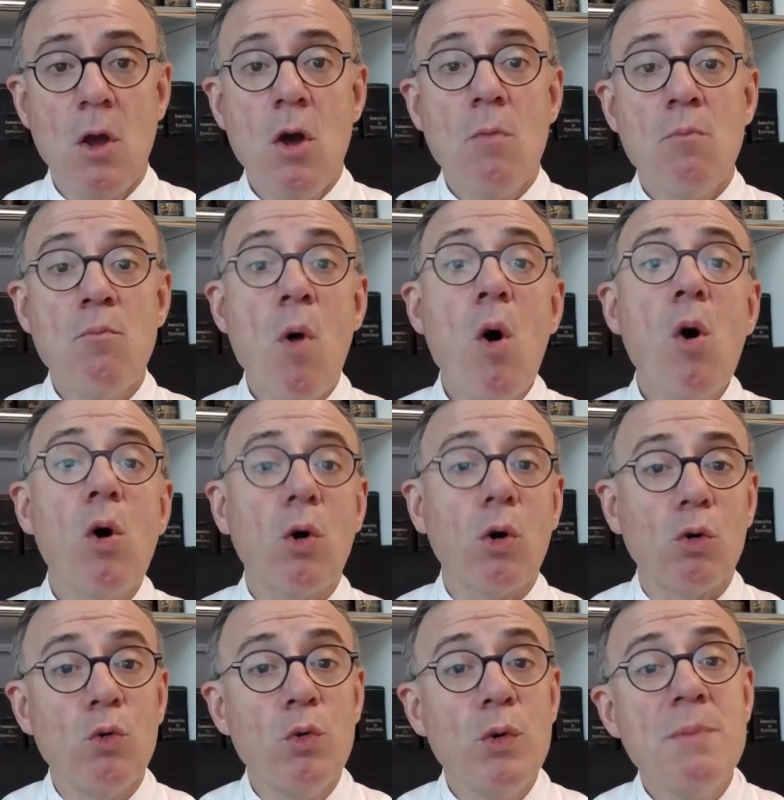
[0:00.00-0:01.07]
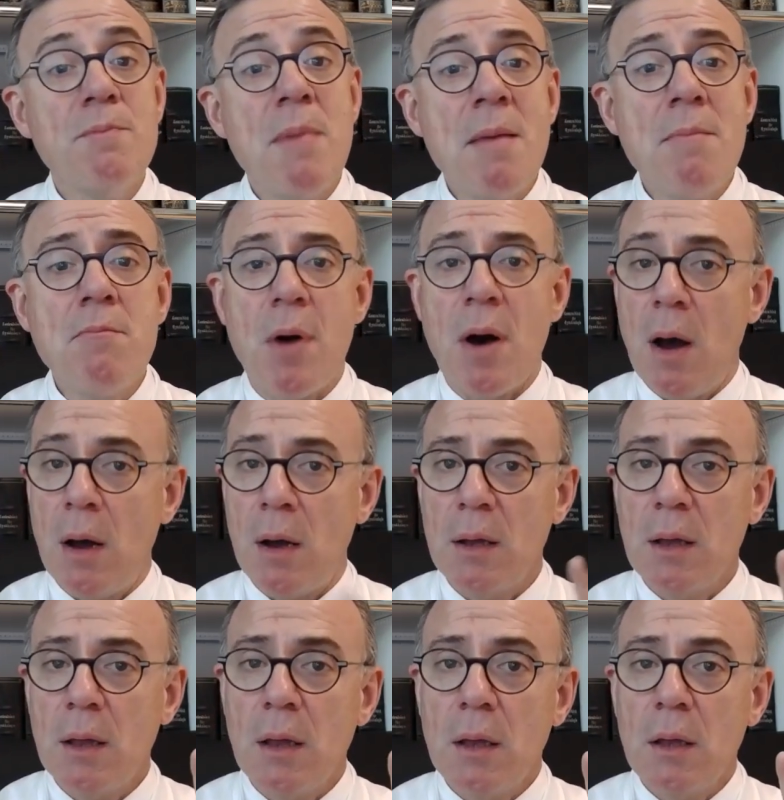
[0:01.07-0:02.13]
More, remember
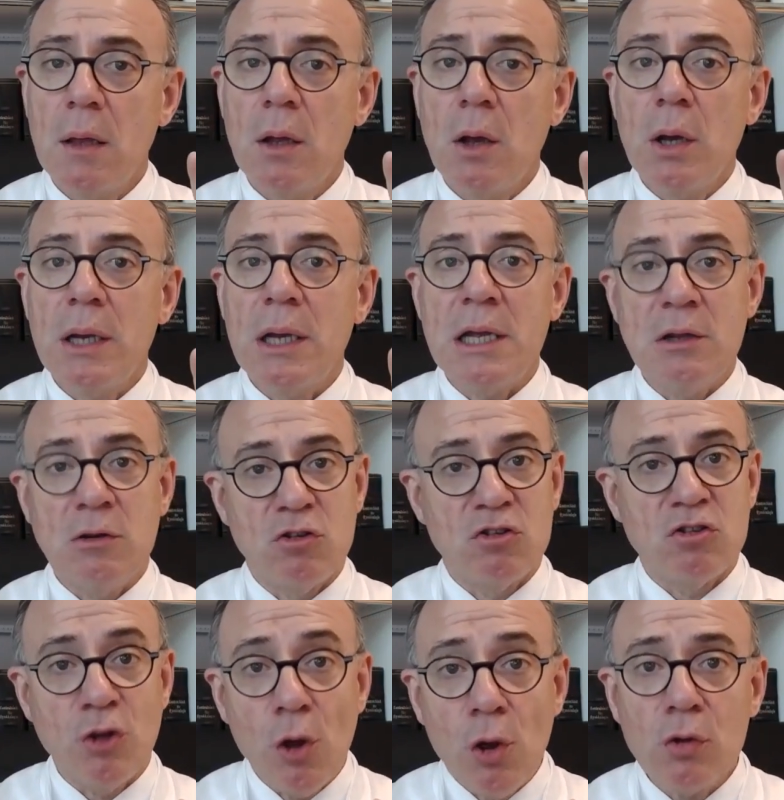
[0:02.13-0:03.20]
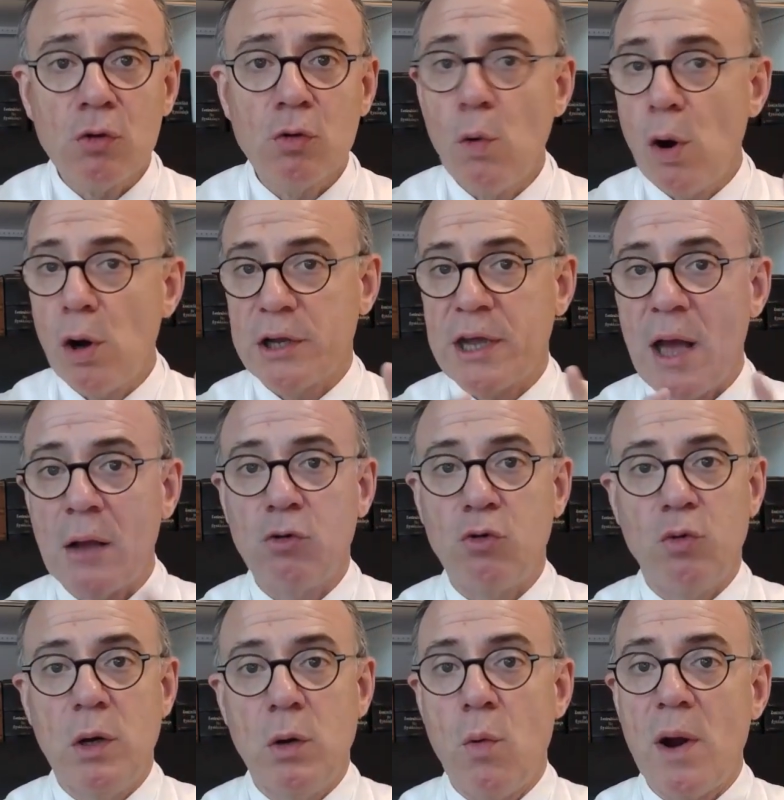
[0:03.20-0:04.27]
in third world
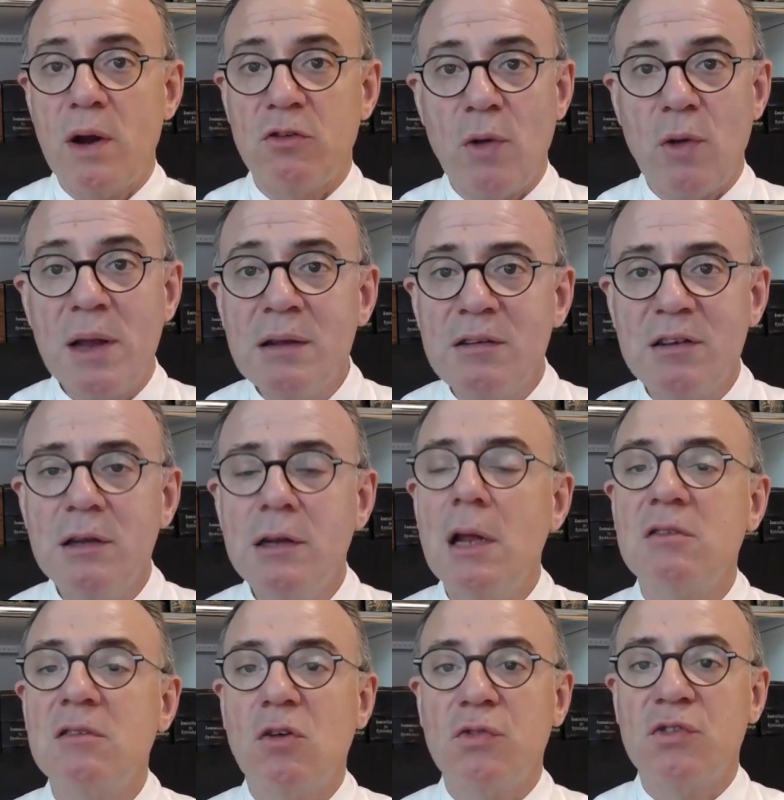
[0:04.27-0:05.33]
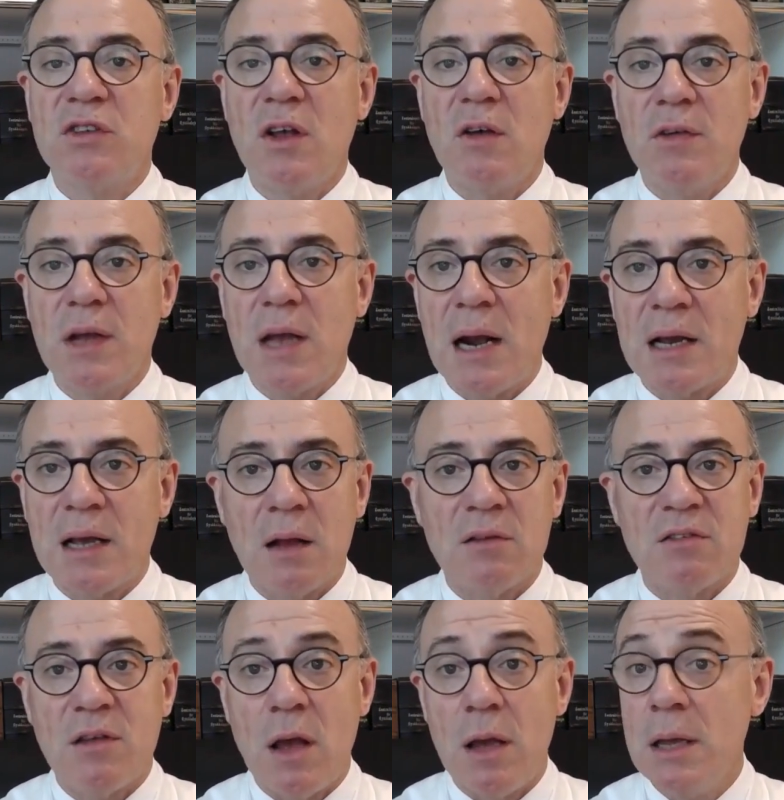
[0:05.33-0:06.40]
country where the incidence of cervical
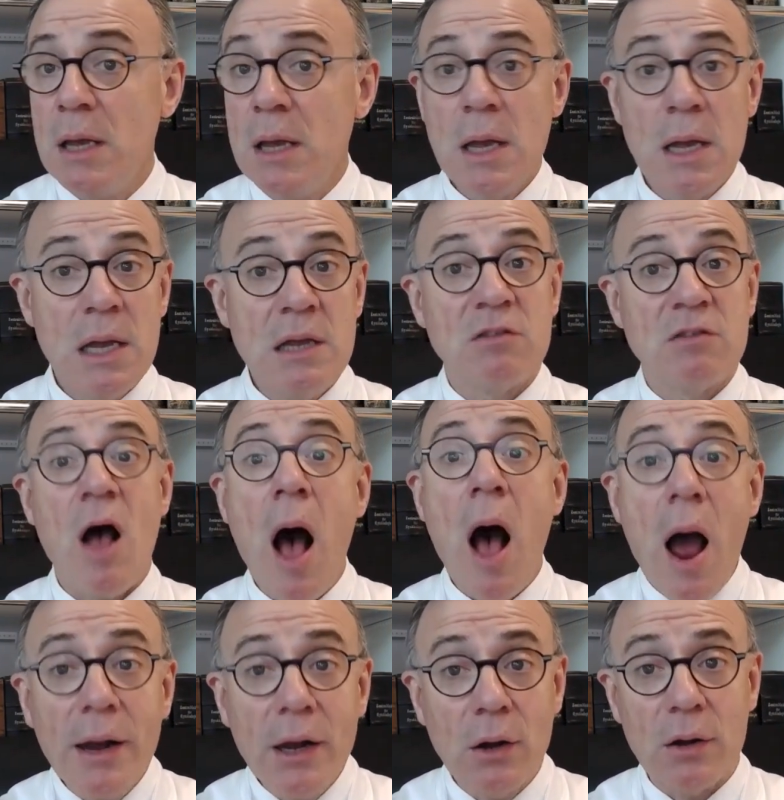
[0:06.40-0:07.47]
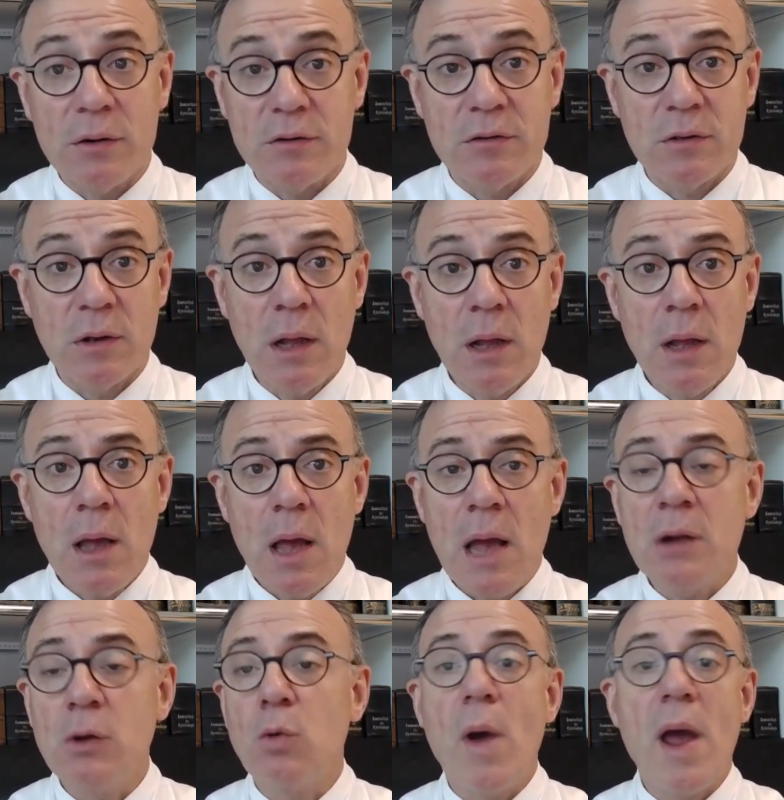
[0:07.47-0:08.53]
cancer is higher
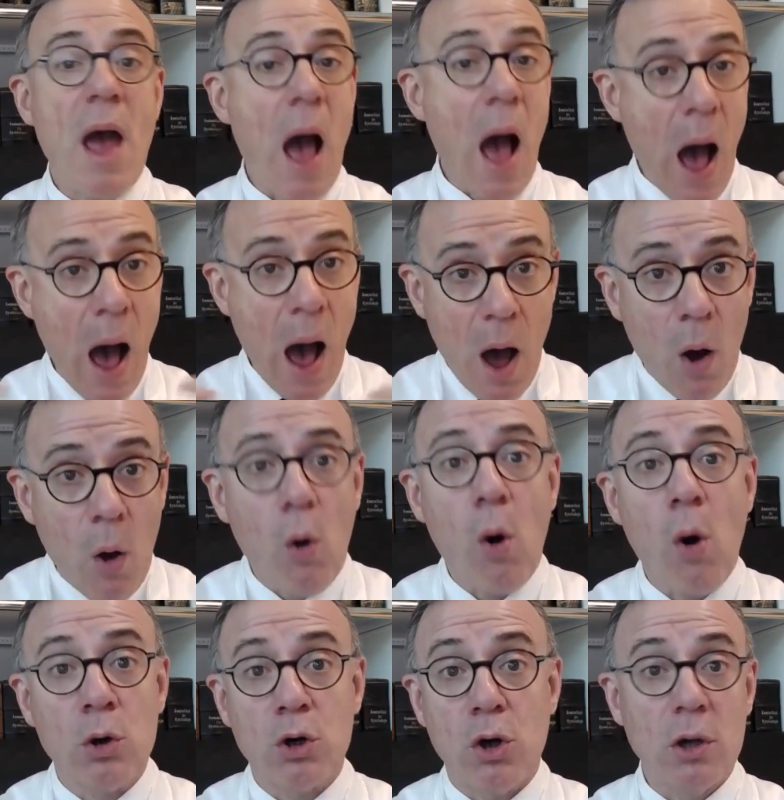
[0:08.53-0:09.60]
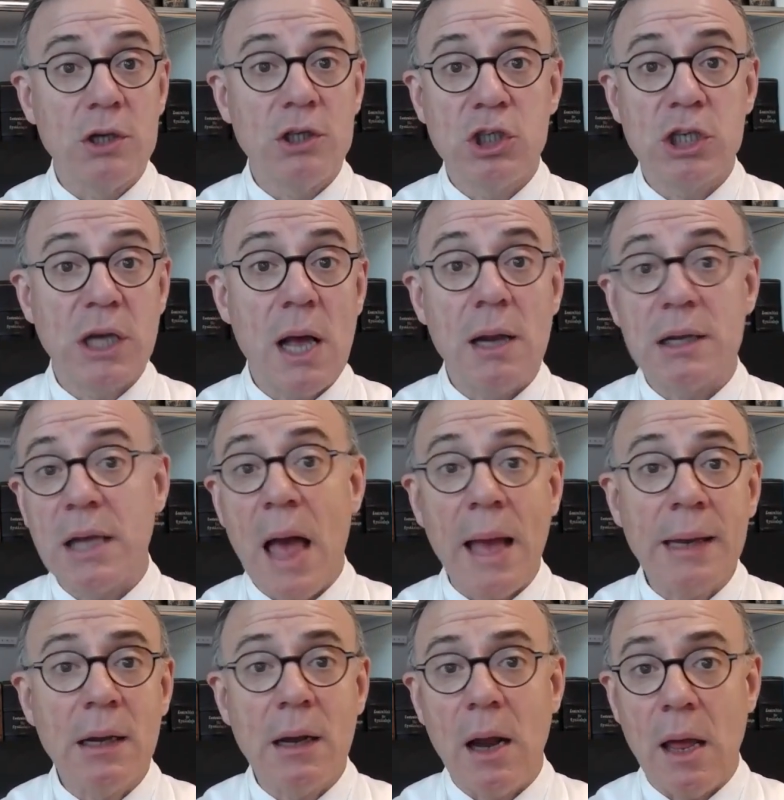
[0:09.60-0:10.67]
and where our oncological
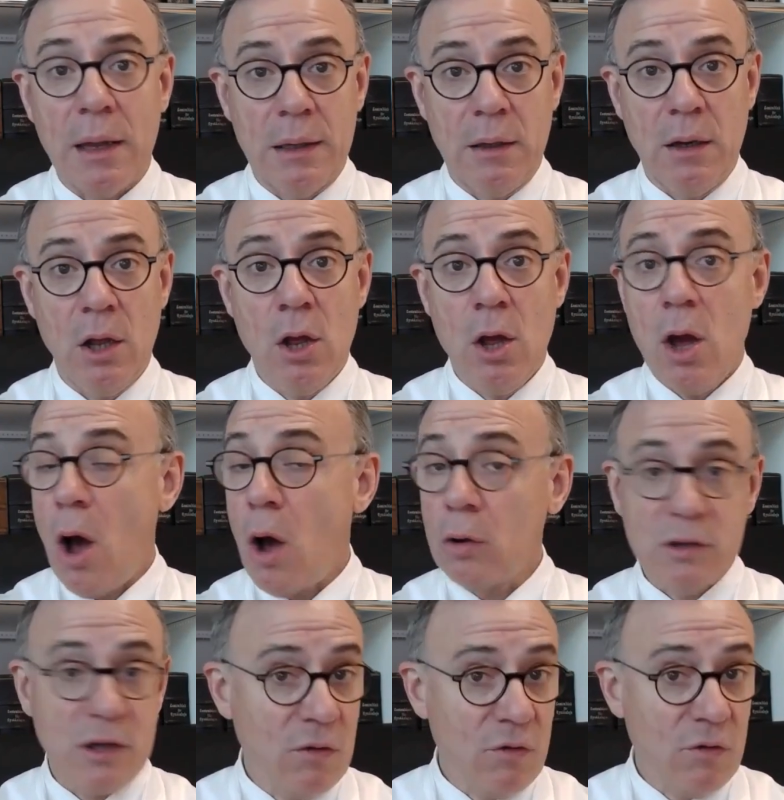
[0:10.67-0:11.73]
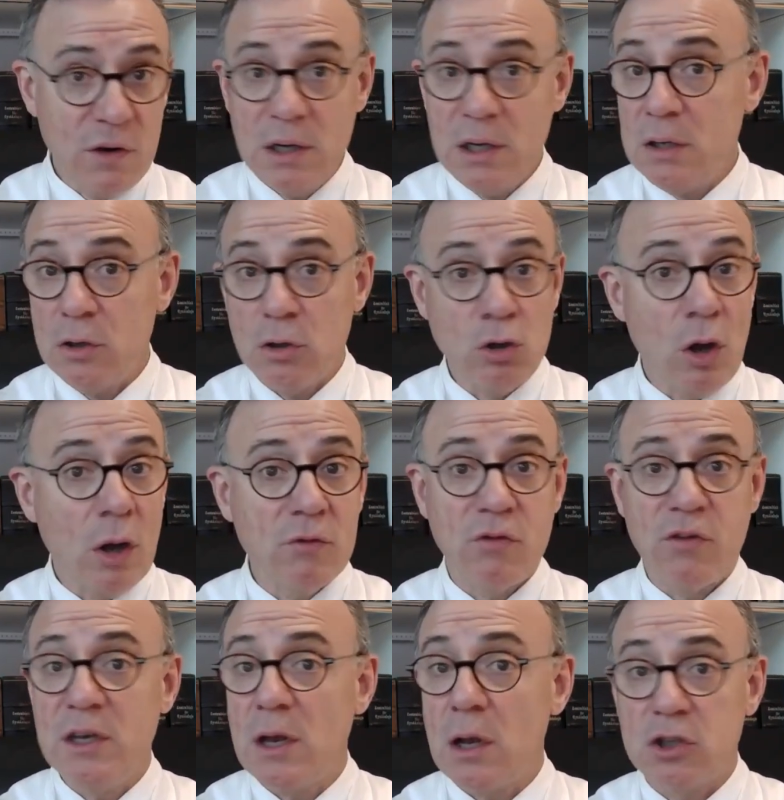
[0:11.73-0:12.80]
guidelines are definitely not
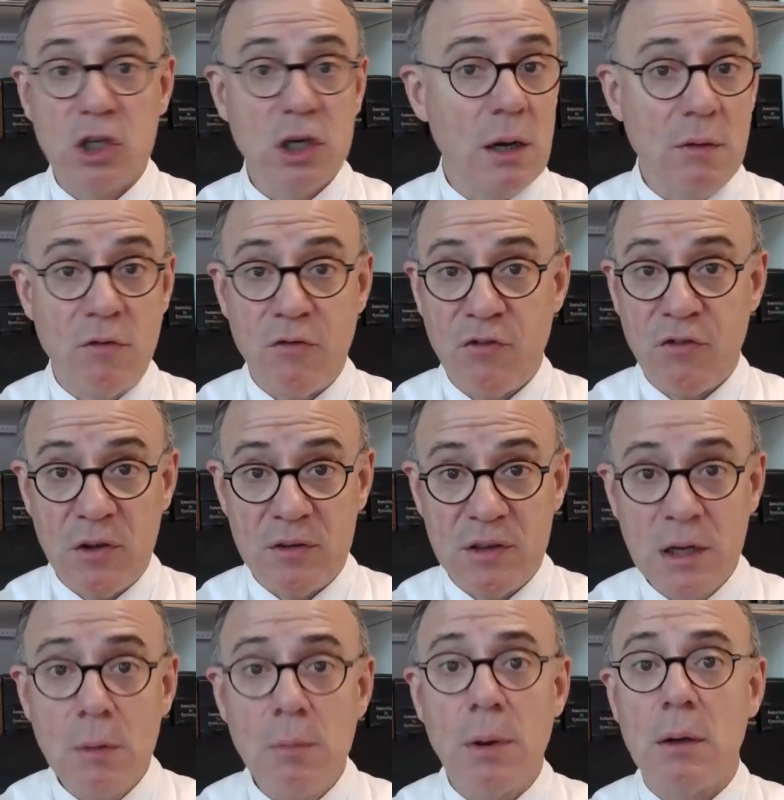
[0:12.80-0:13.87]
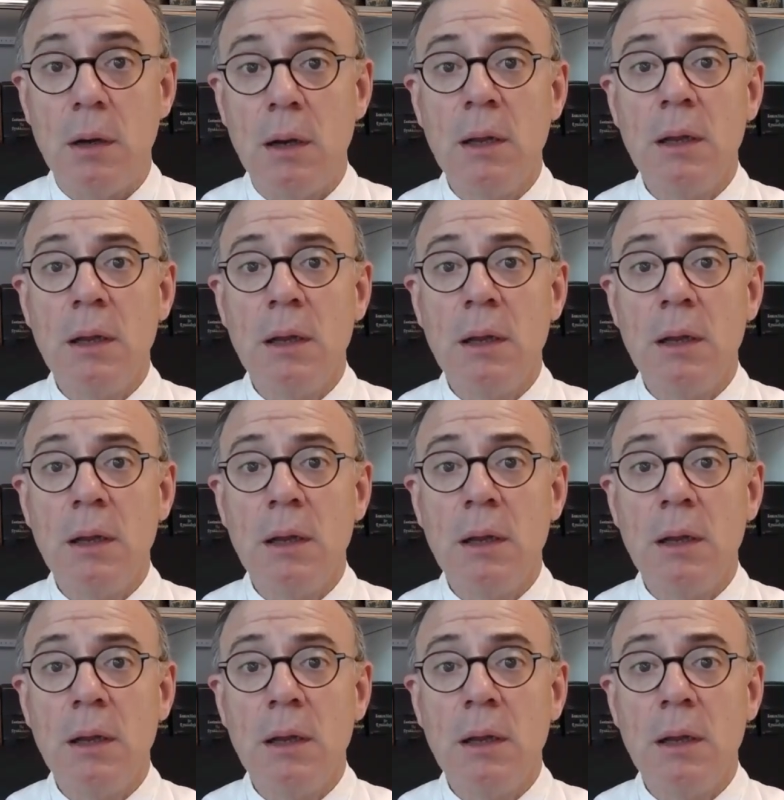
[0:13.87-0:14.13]
financially feasible